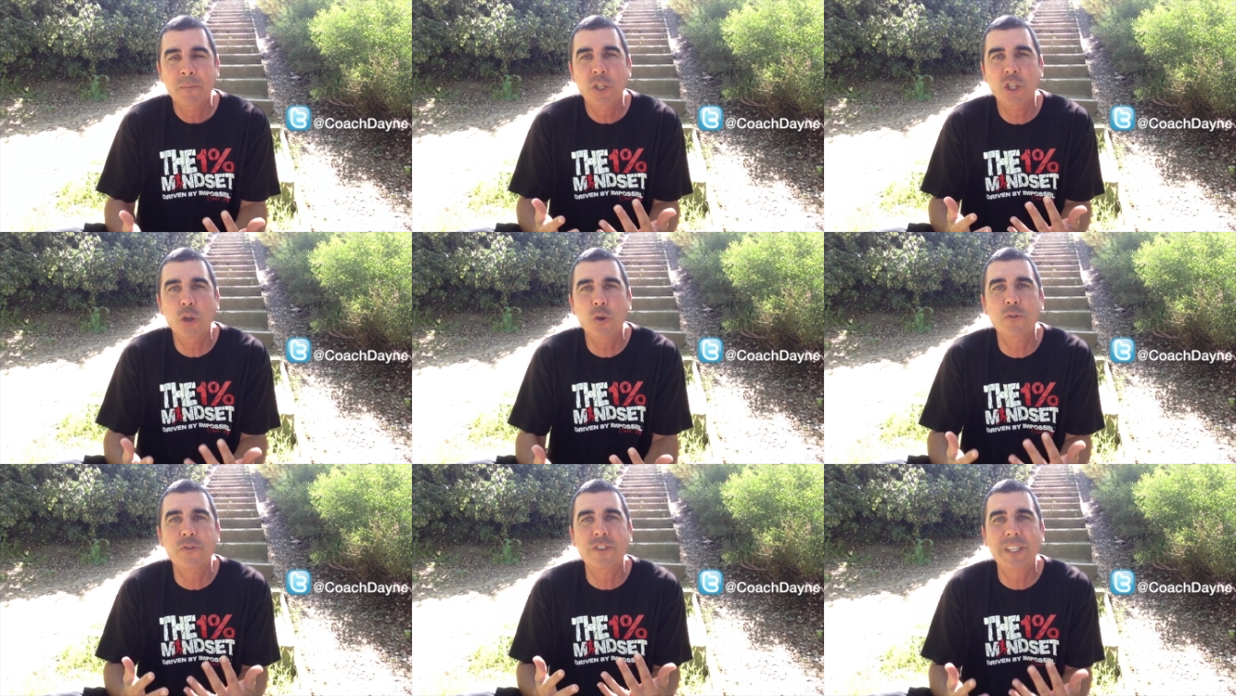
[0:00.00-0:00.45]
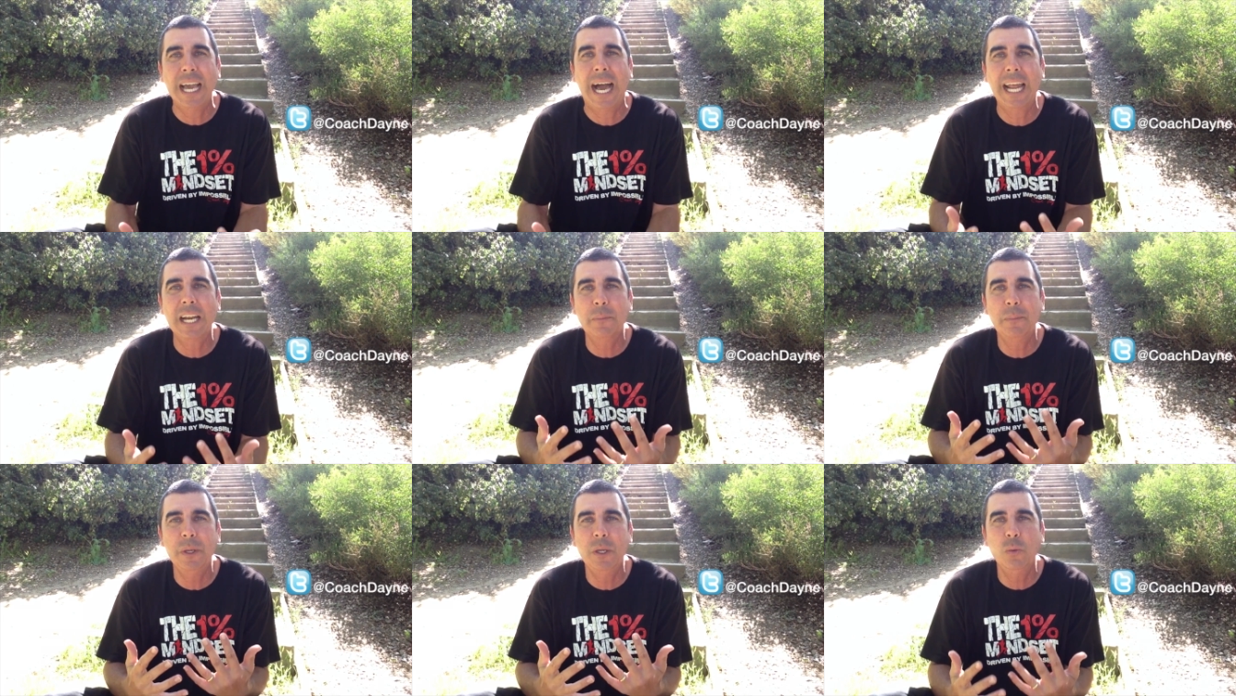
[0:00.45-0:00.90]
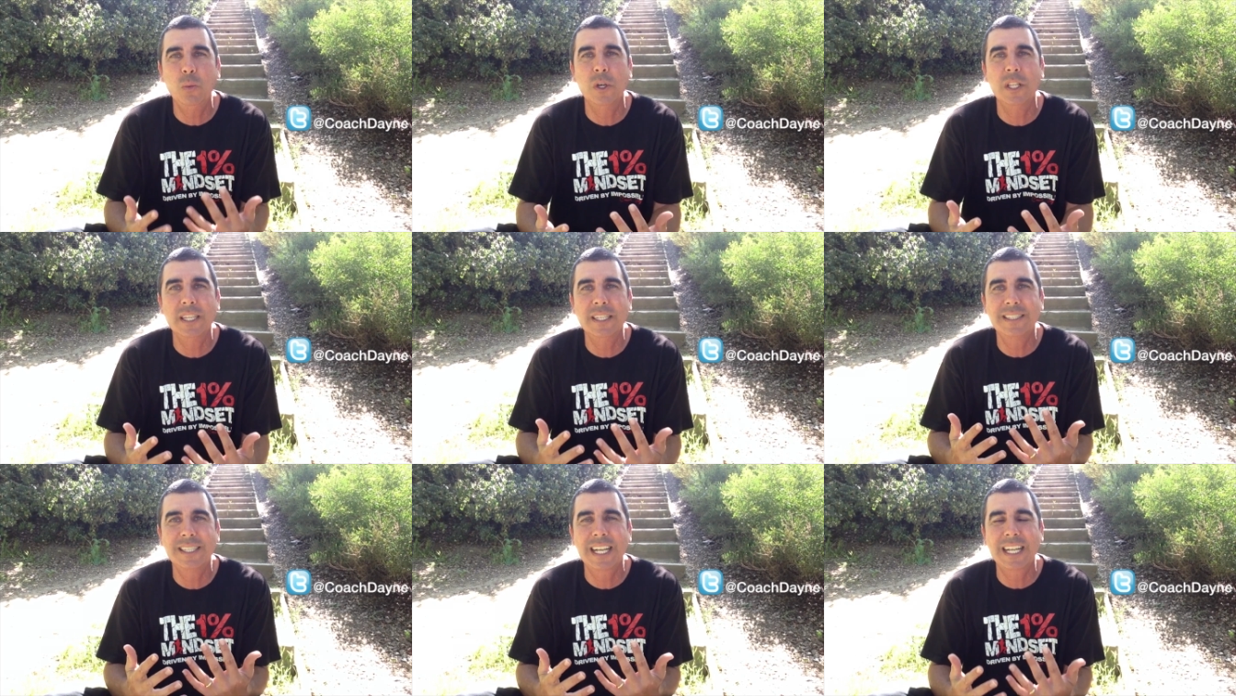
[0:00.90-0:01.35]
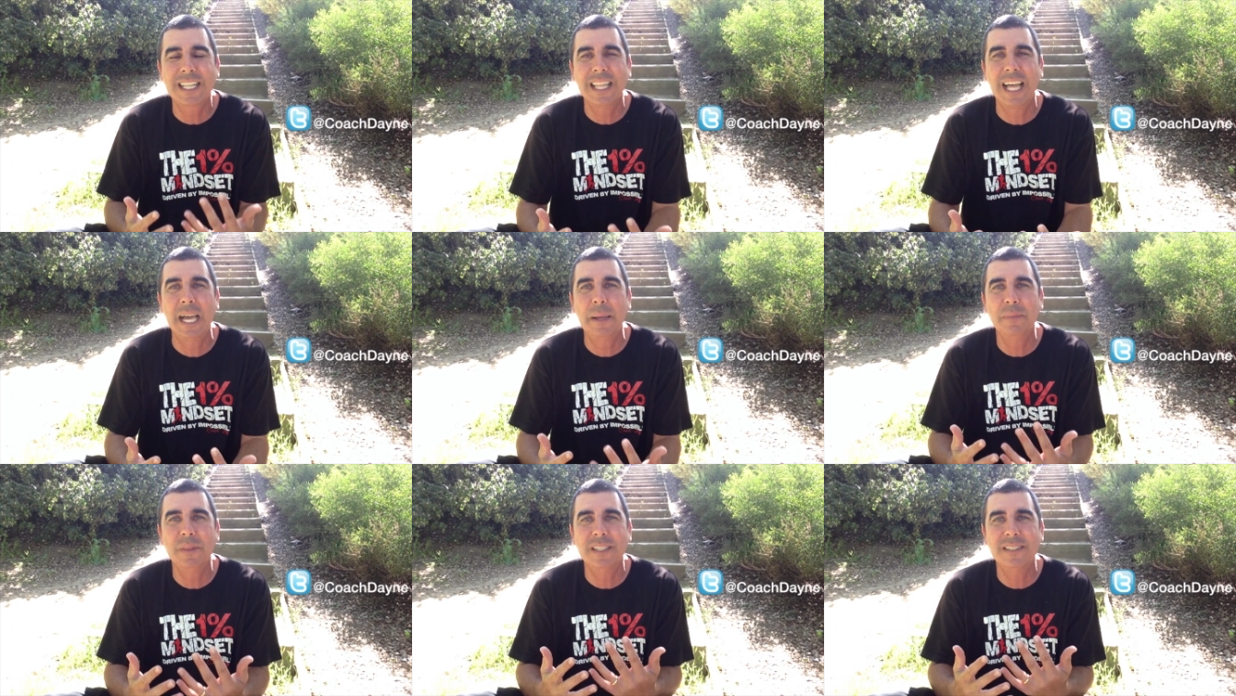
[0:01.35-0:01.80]
You've got to be willing to
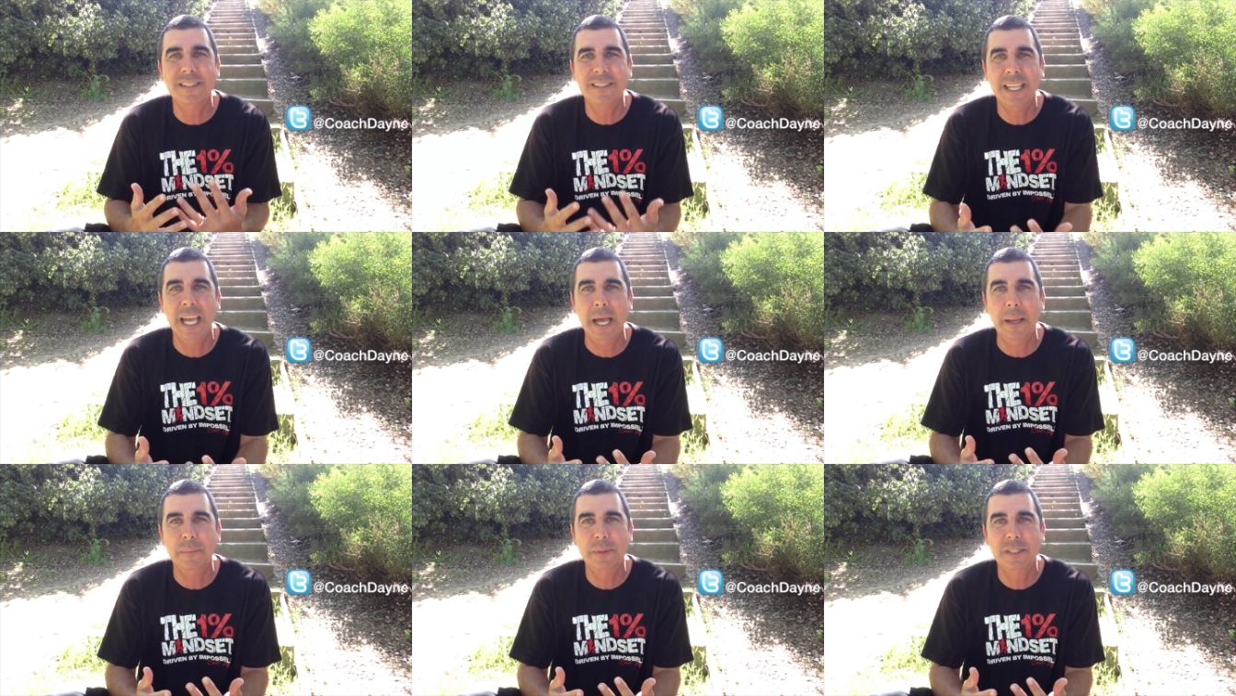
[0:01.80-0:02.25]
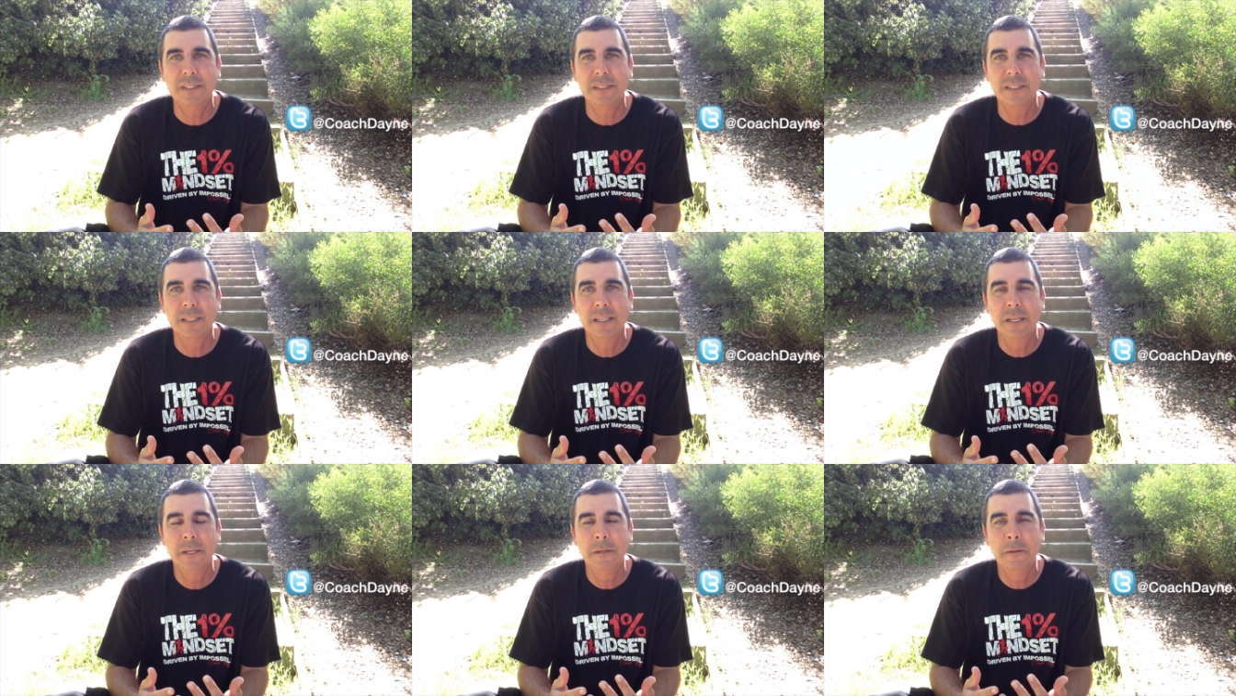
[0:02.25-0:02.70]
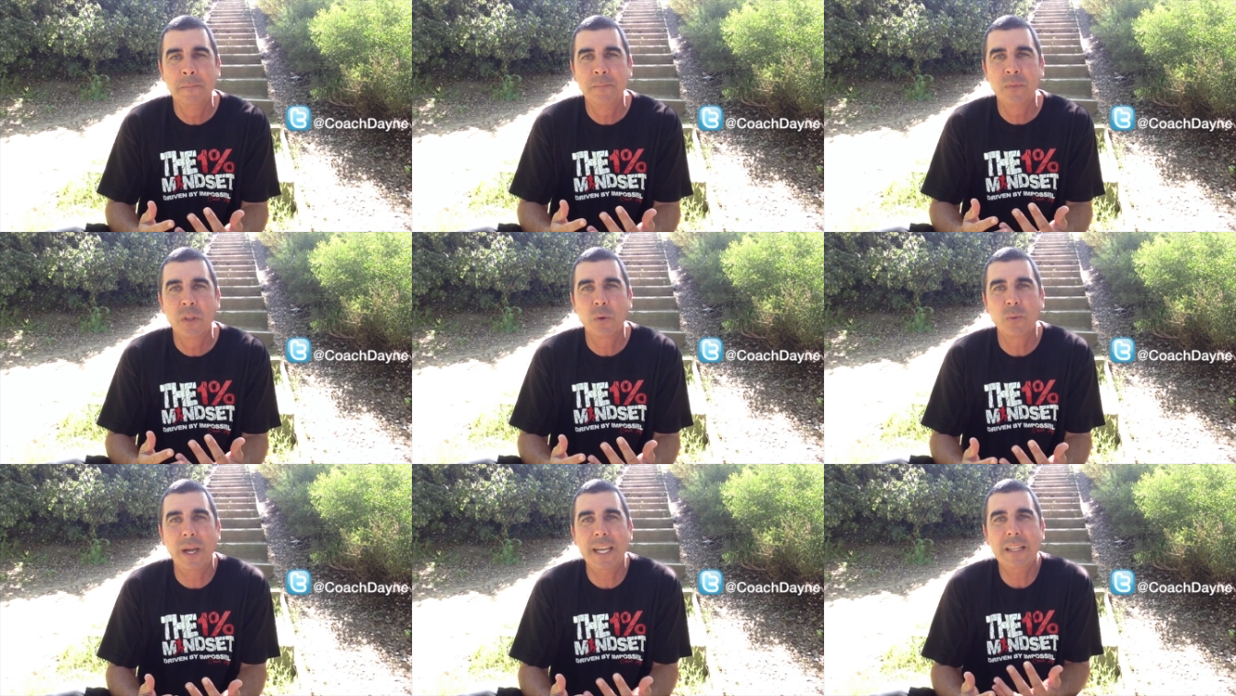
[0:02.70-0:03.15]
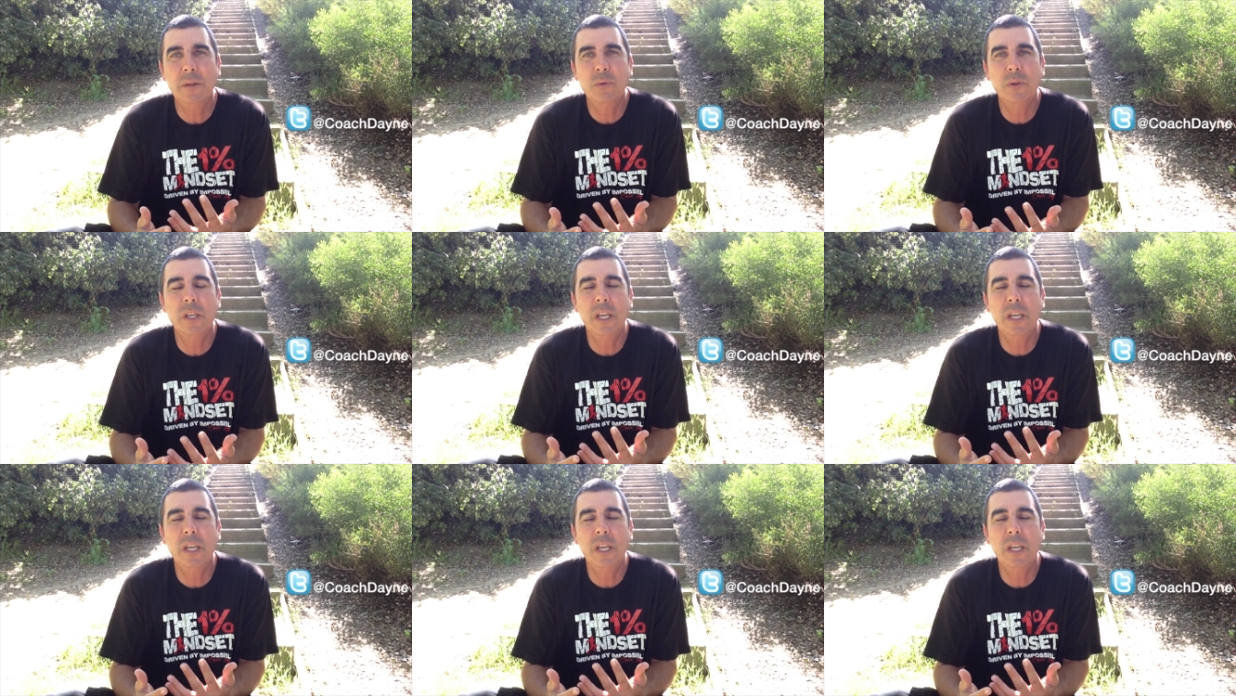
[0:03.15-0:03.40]
climb the steps, right?